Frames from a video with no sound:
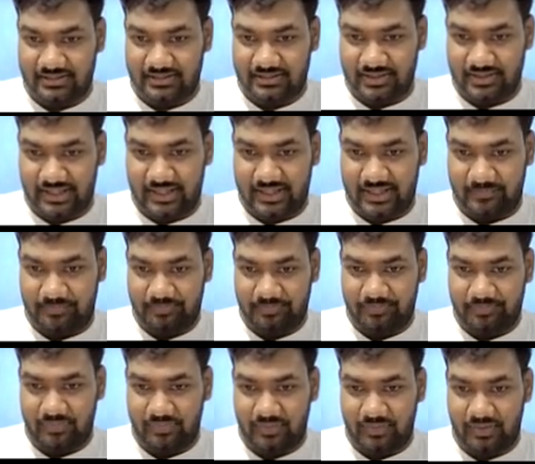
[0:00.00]
Okay.
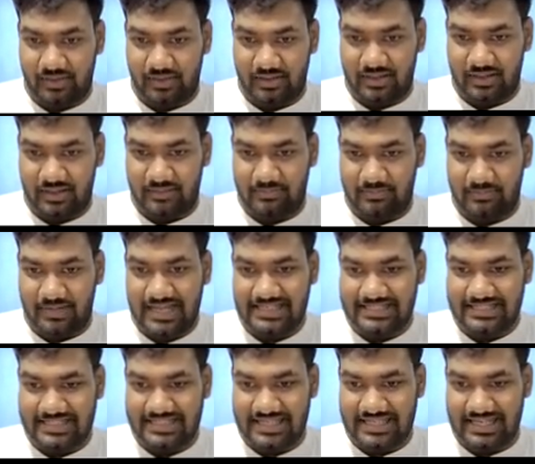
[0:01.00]
A
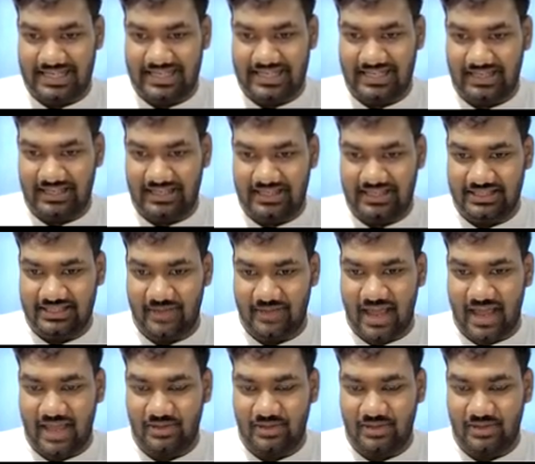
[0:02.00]
price ceiling is
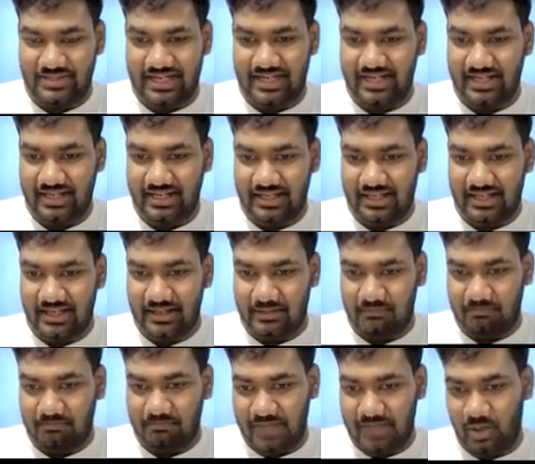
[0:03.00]
where you set it
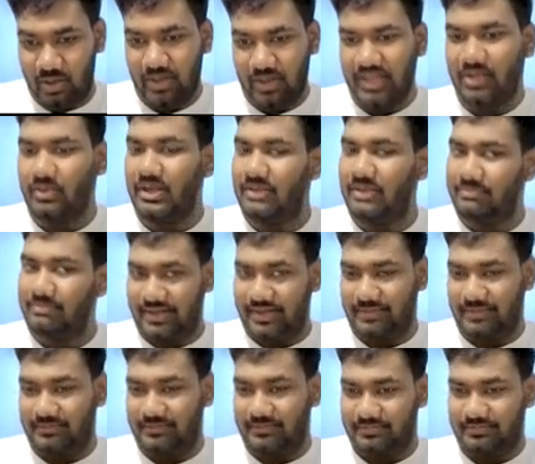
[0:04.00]
below equilibrium.
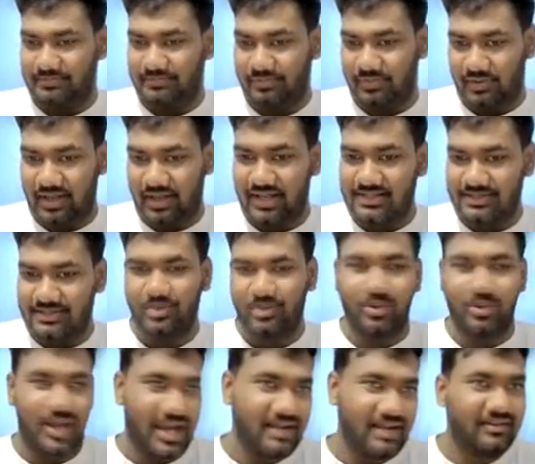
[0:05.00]
Okay. So
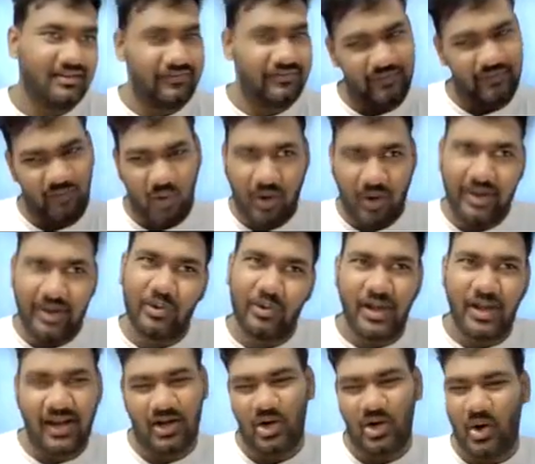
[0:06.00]
you can, if you want, you
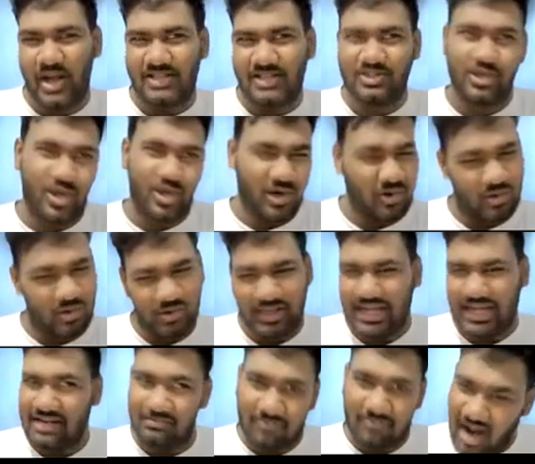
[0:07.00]
can draw and show. You're not going
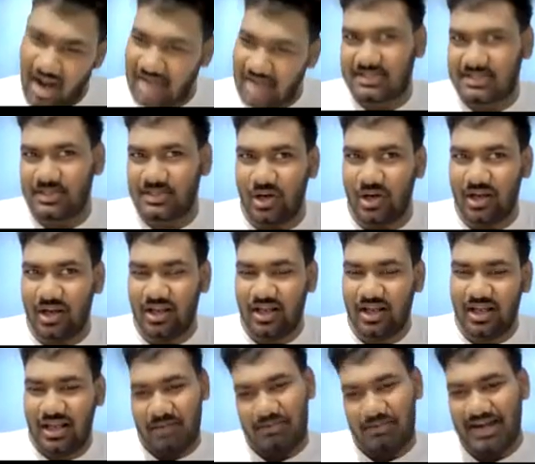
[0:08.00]
to get marks though,
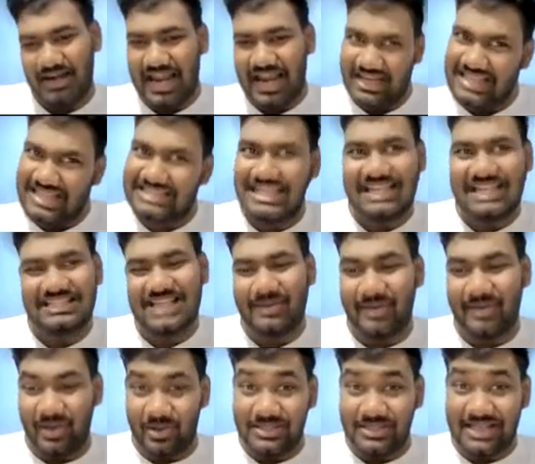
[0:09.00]
but at least the
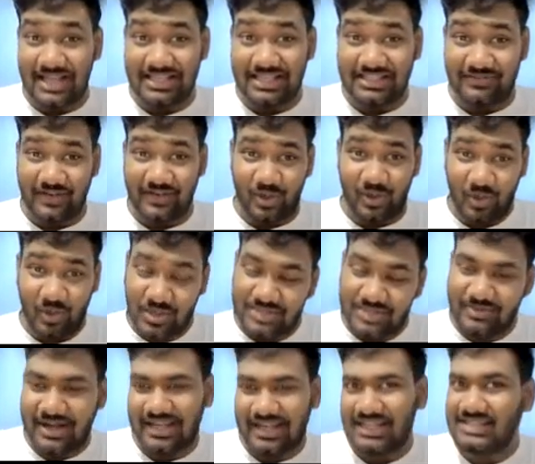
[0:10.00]
examiner knows, this fellow
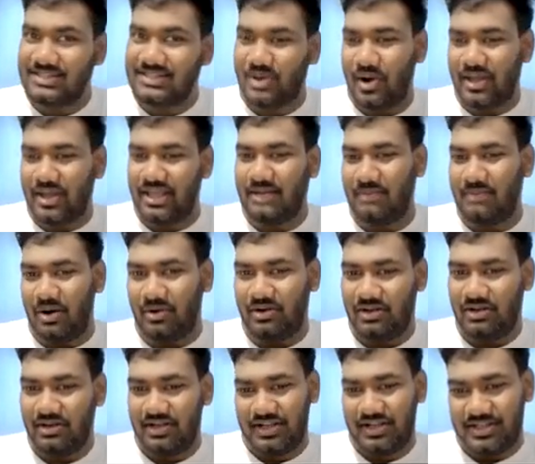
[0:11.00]
knows what he's talking about.
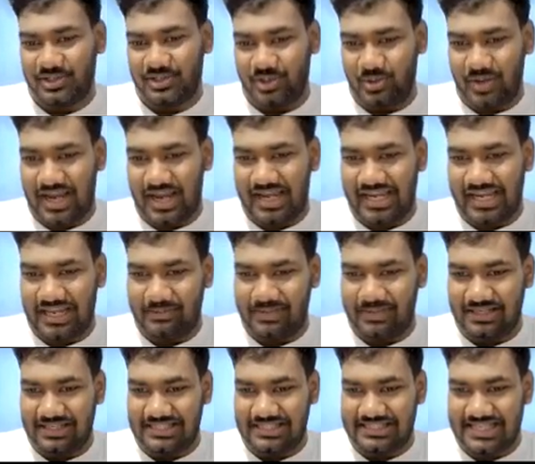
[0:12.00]
So you can
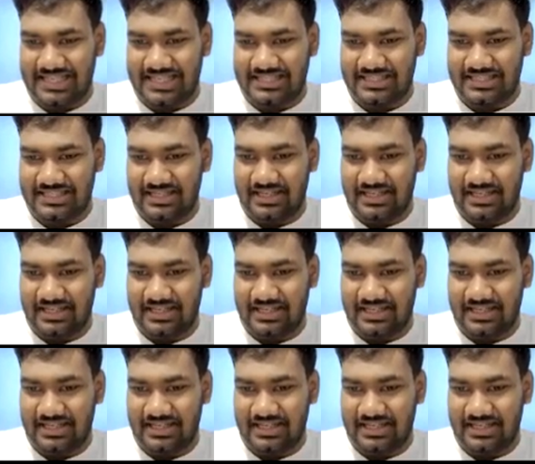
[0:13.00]
label this as